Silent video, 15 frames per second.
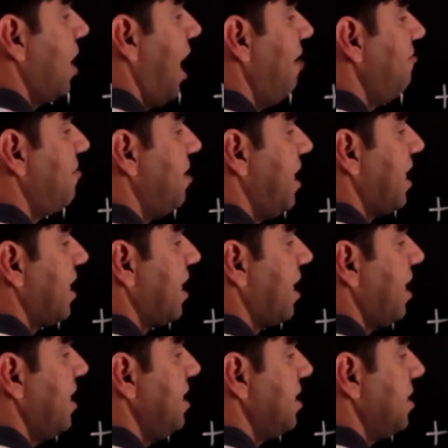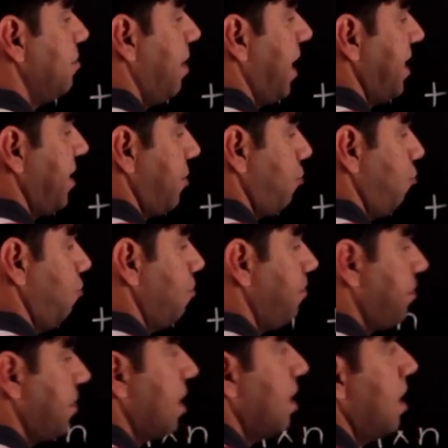would have decreased by 2.
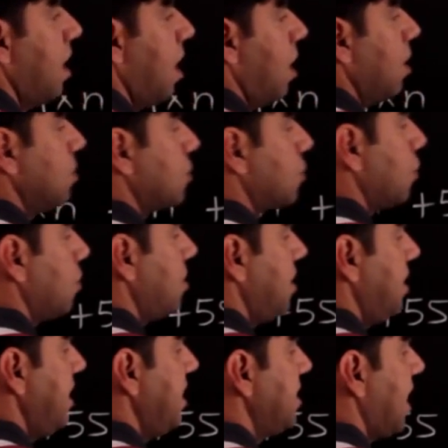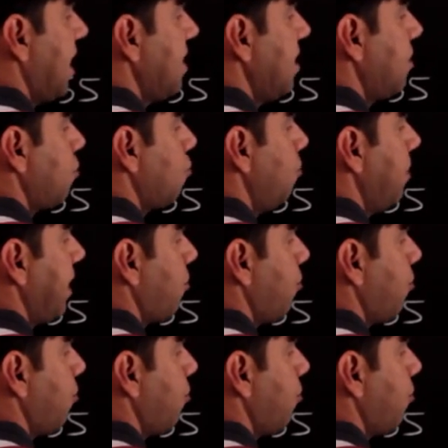So these are the two